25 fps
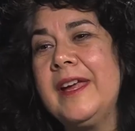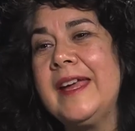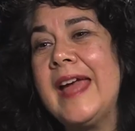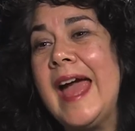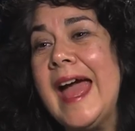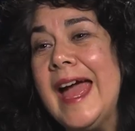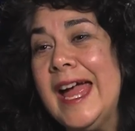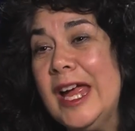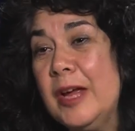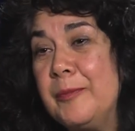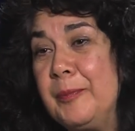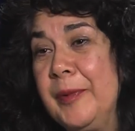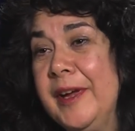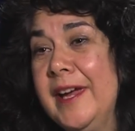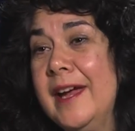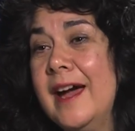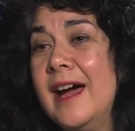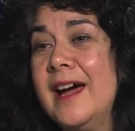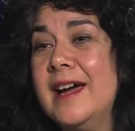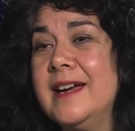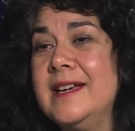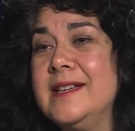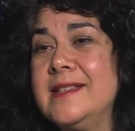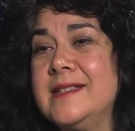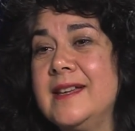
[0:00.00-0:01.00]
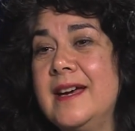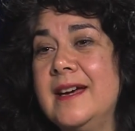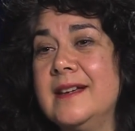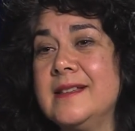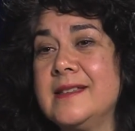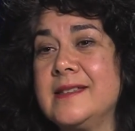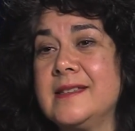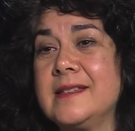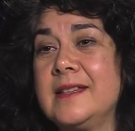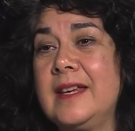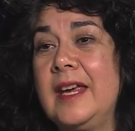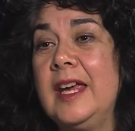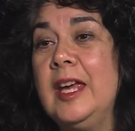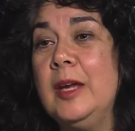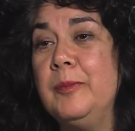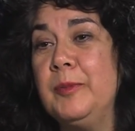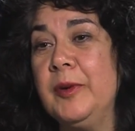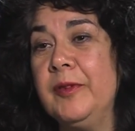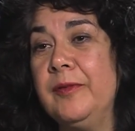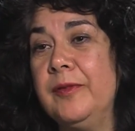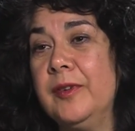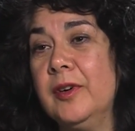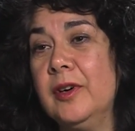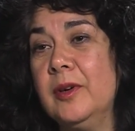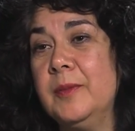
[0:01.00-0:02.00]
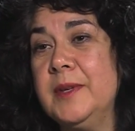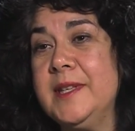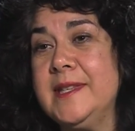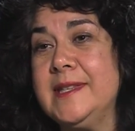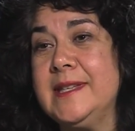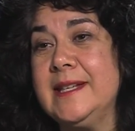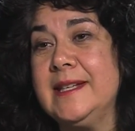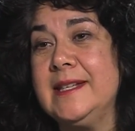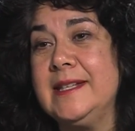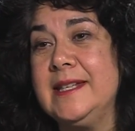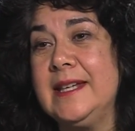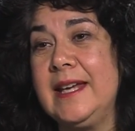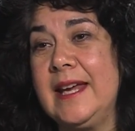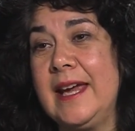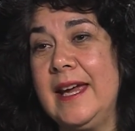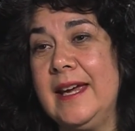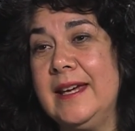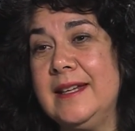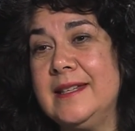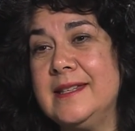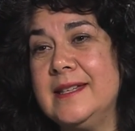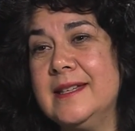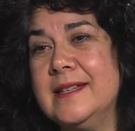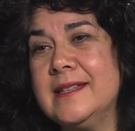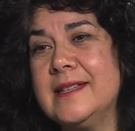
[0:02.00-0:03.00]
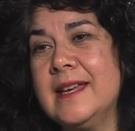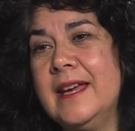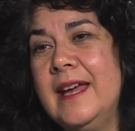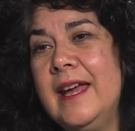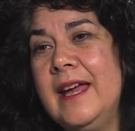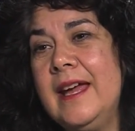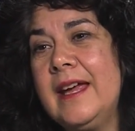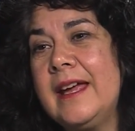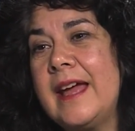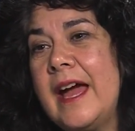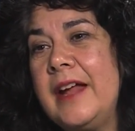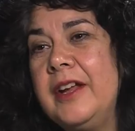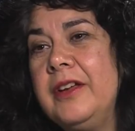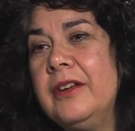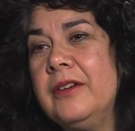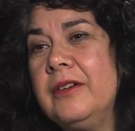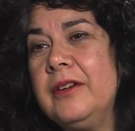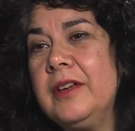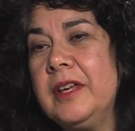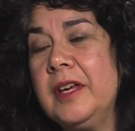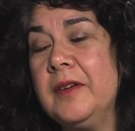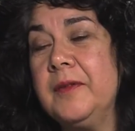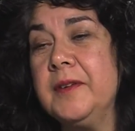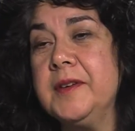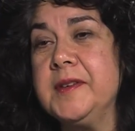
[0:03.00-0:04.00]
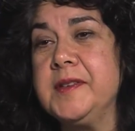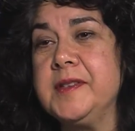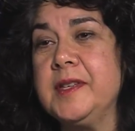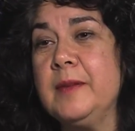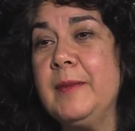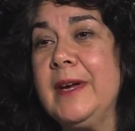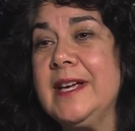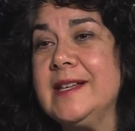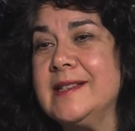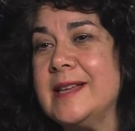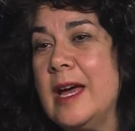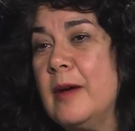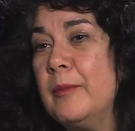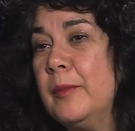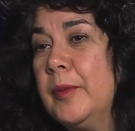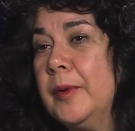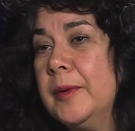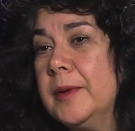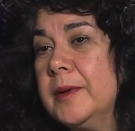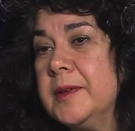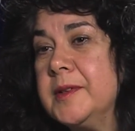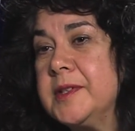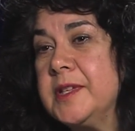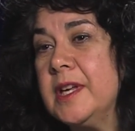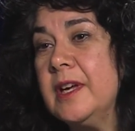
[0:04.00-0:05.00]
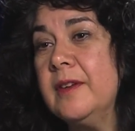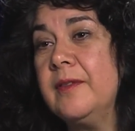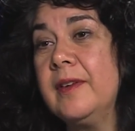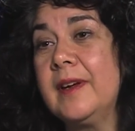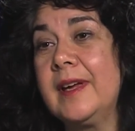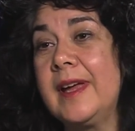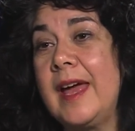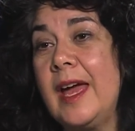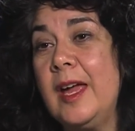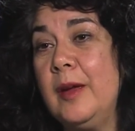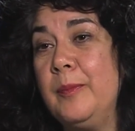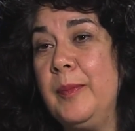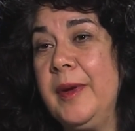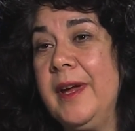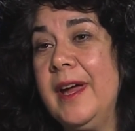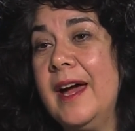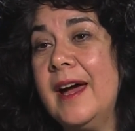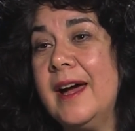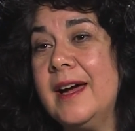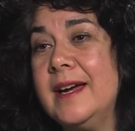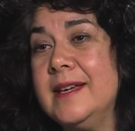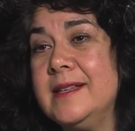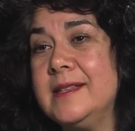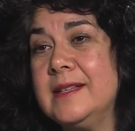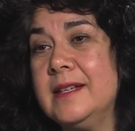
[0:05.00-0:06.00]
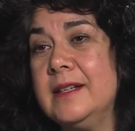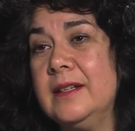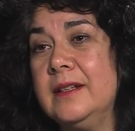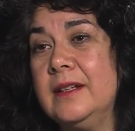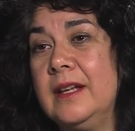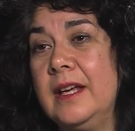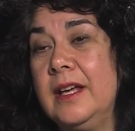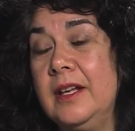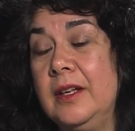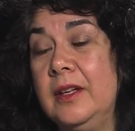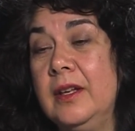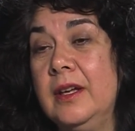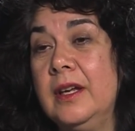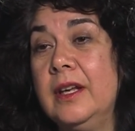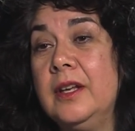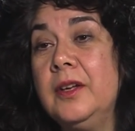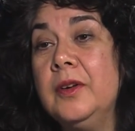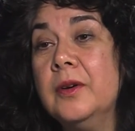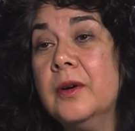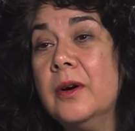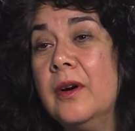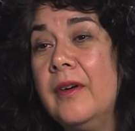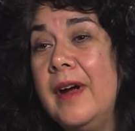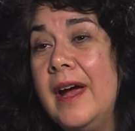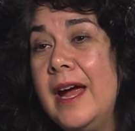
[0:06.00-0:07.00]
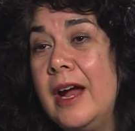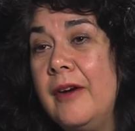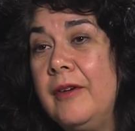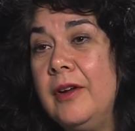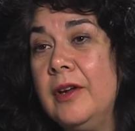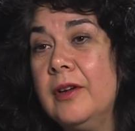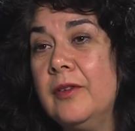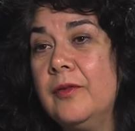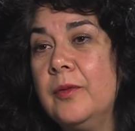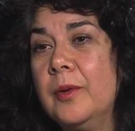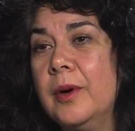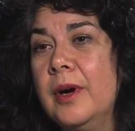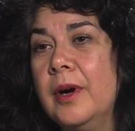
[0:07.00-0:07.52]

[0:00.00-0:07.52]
KPIs, that's key performance indicators. Can you give us some examples of KPIs in your area of